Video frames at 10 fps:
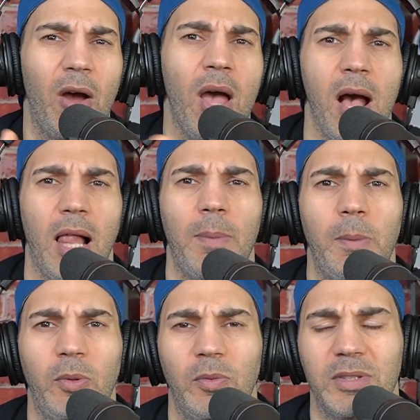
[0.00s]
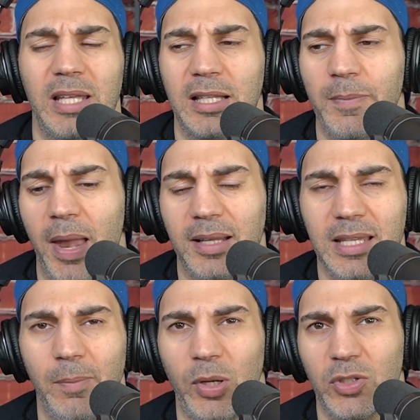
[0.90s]
Now, a lot of people will say that's a bad
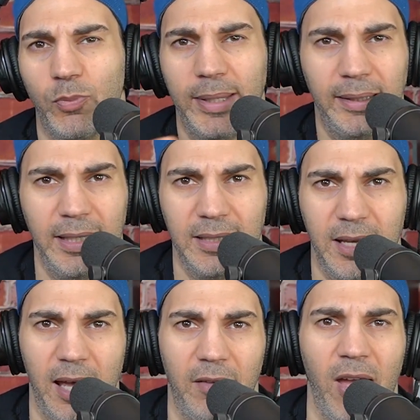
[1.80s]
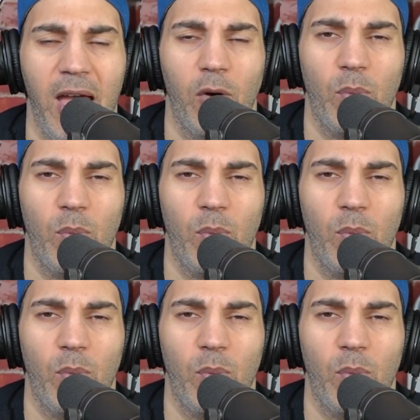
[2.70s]
example because Ridley's kind of